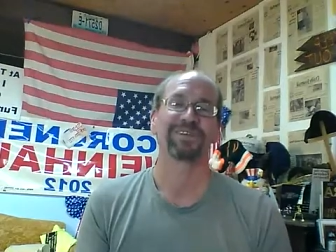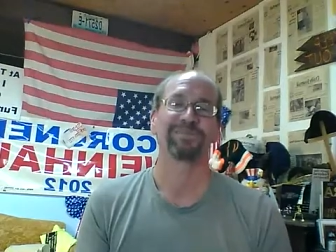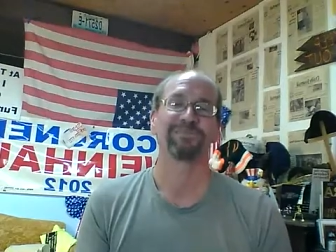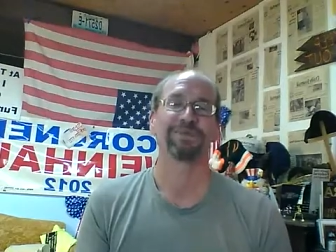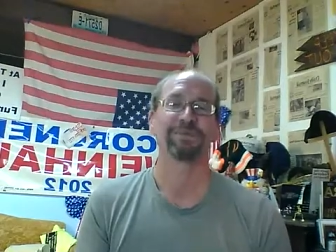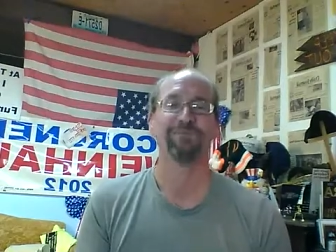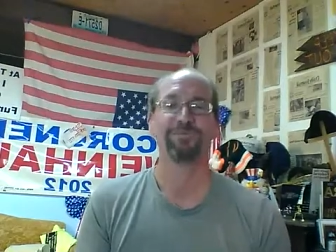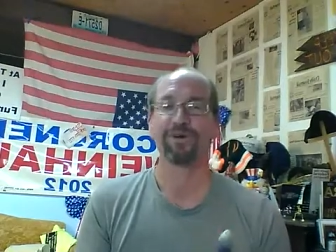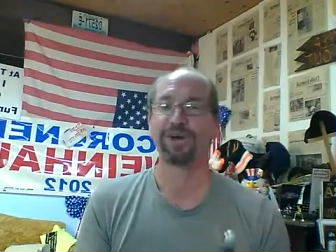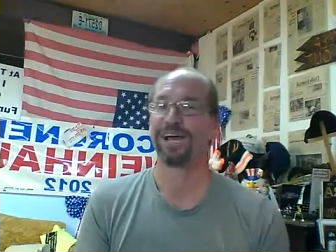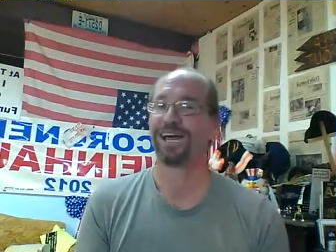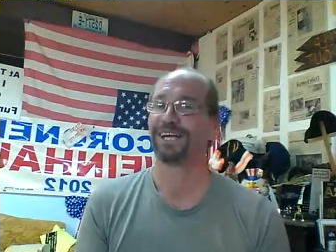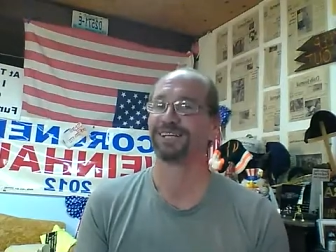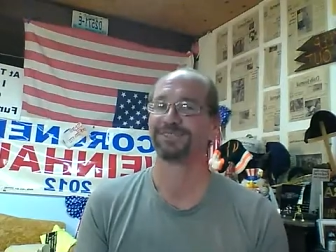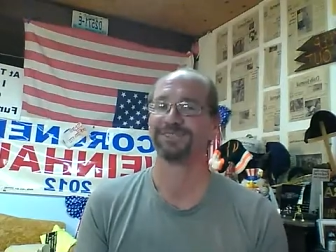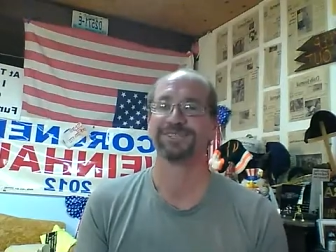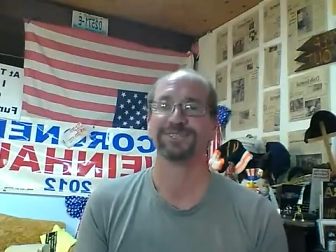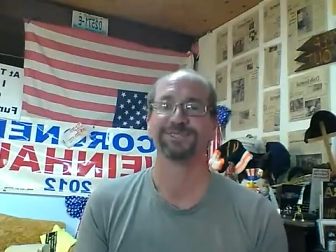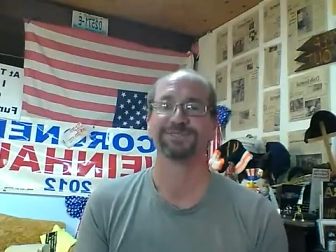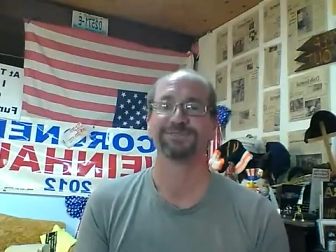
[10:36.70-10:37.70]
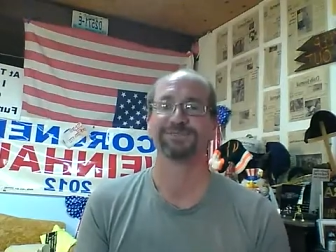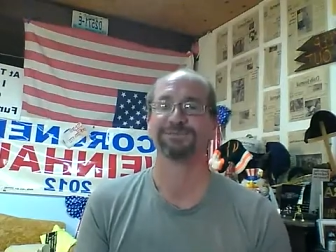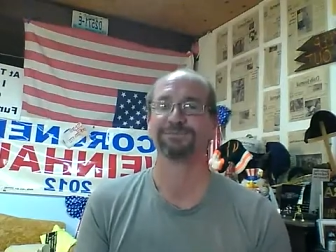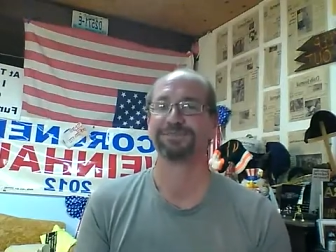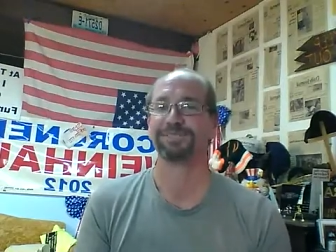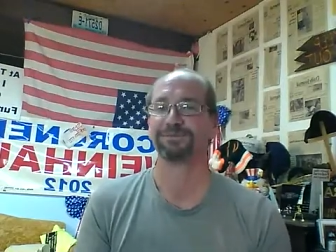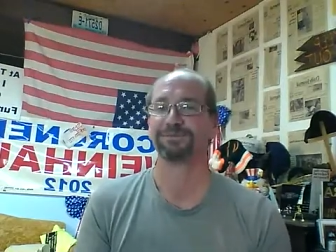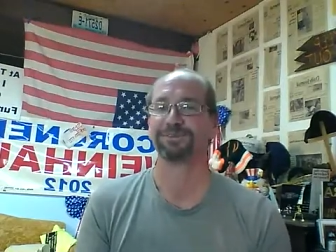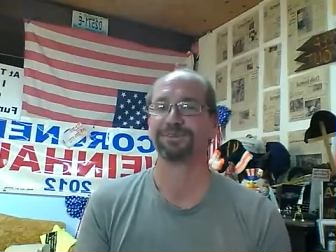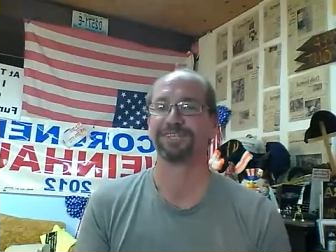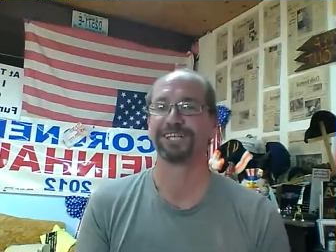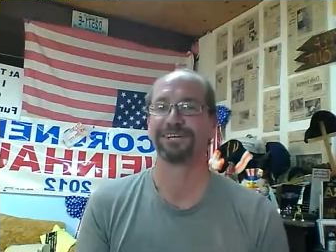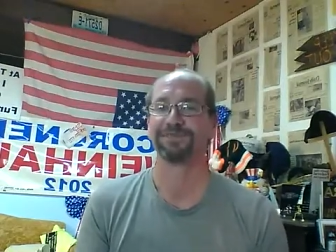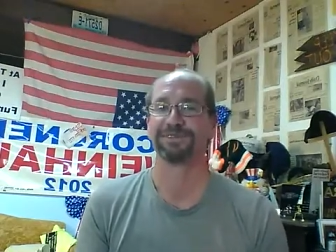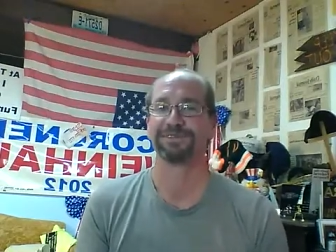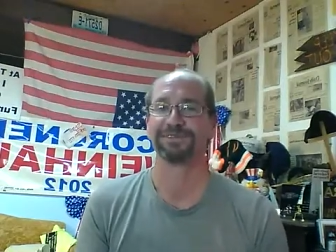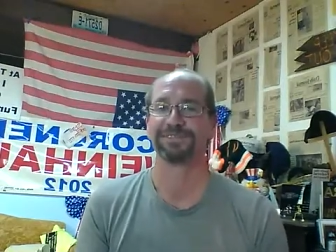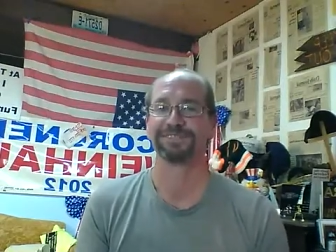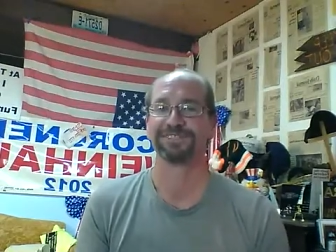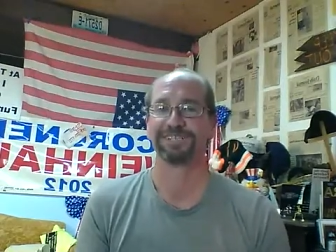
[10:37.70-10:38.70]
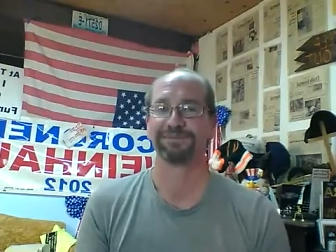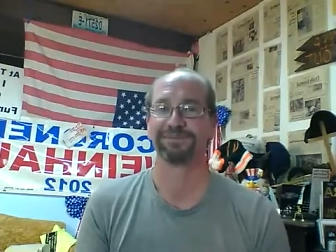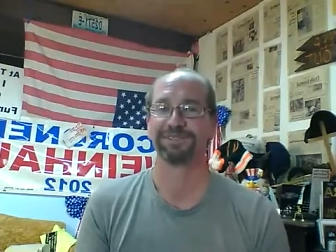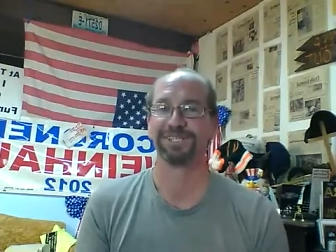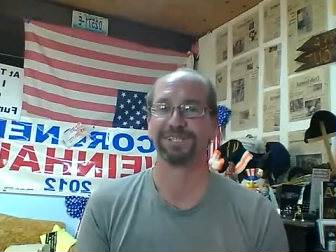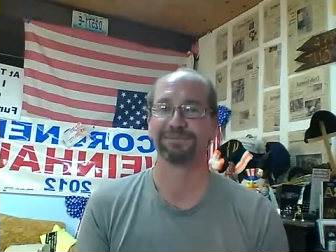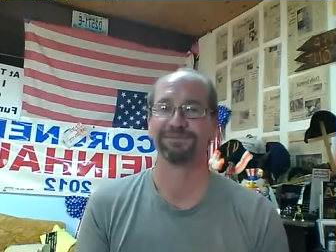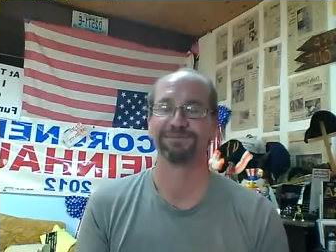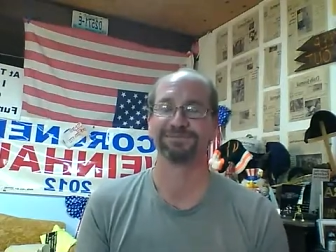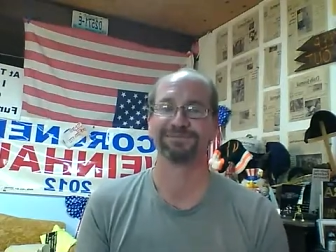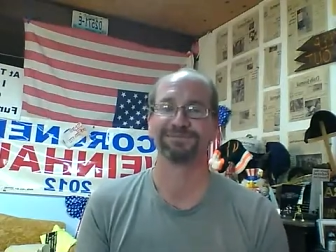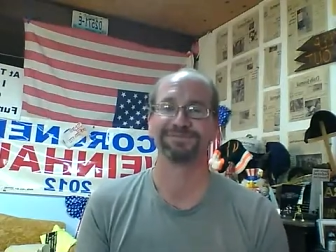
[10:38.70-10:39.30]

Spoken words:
Be praying, too. September 11th is coming up.